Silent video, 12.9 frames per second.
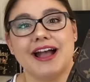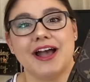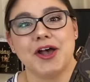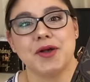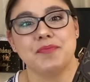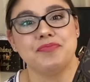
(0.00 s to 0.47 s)

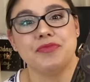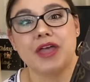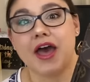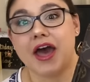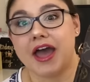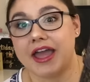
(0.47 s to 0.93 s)
Um,
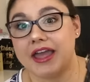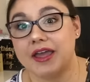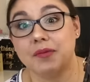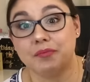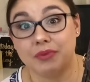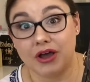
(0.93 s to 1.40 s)

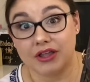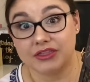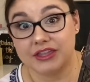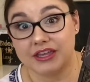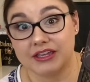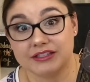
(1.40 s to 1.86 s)
I
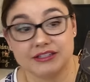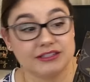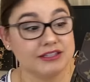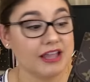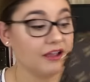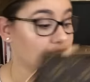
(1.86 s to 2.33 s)
bought this